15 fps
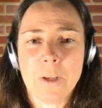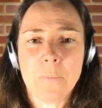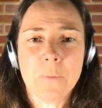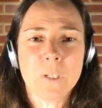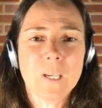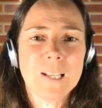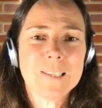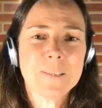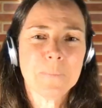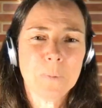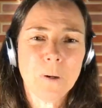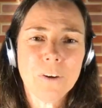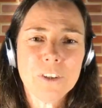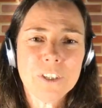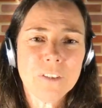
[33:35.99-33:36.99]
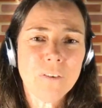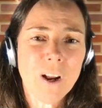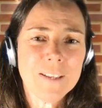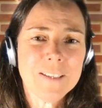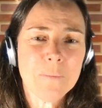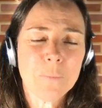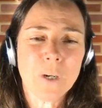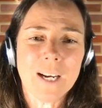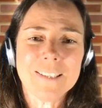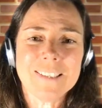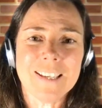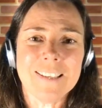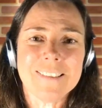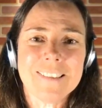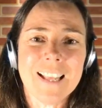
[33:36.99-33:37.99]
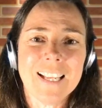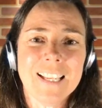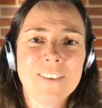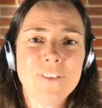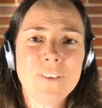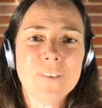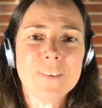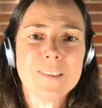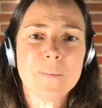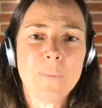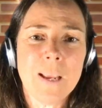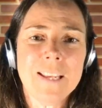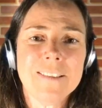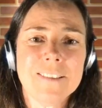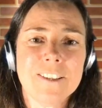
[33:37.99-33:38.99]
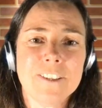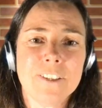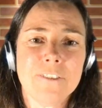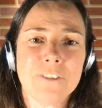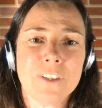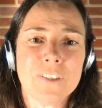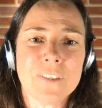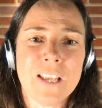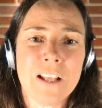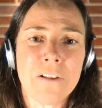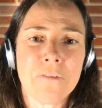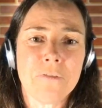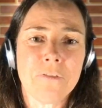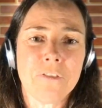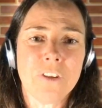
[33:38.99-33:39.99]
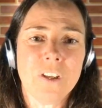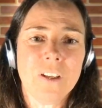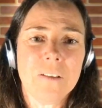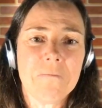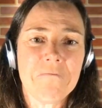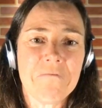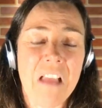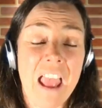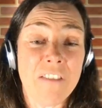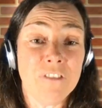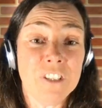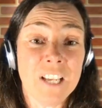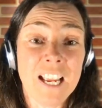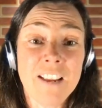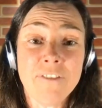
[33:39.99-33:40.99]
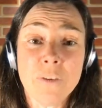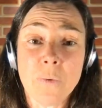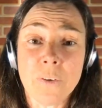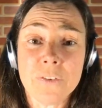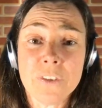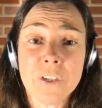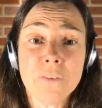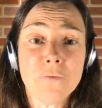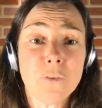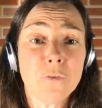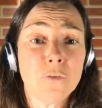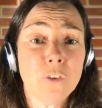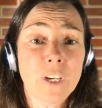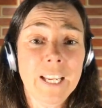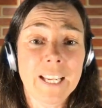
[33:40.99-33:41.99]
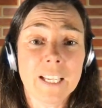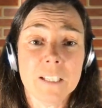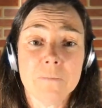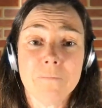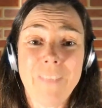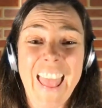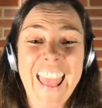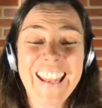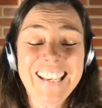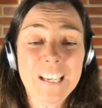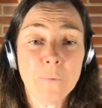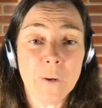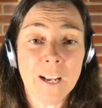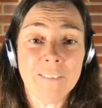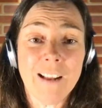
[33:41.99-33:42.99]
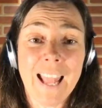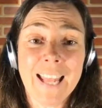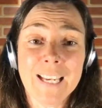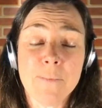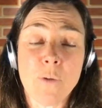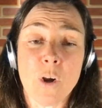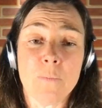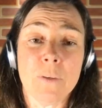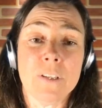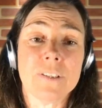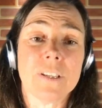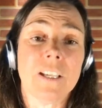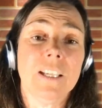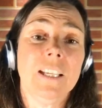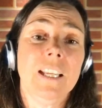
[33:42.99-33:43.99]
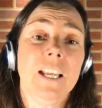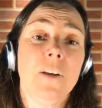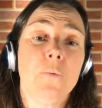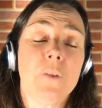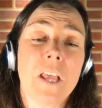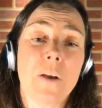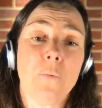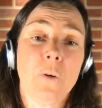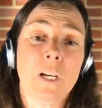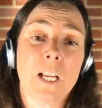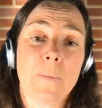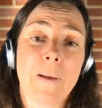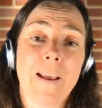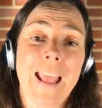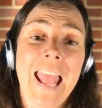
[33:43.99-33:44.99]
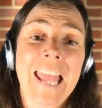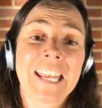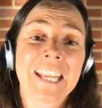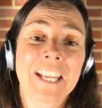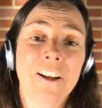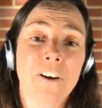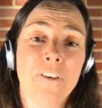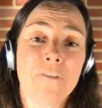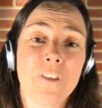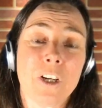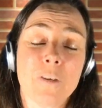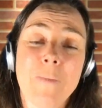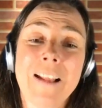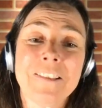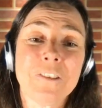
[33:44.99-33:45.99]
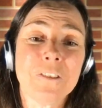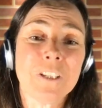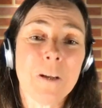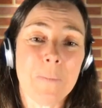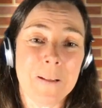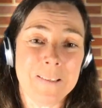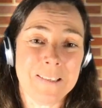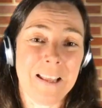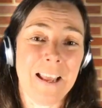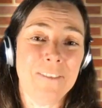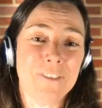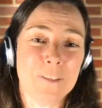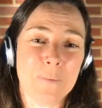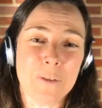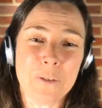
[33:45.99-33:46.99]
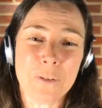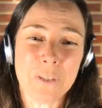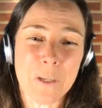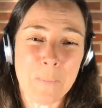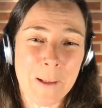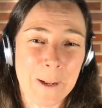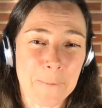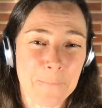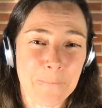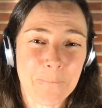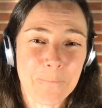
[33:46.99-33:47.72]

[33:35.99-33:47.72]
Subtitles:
But an exploratory writing practice, that gives you the space to do it for yourself every day if you want to, for free, anywhere, at any moment, without worrying about any of the grammatical gubbins that I've just been talking about.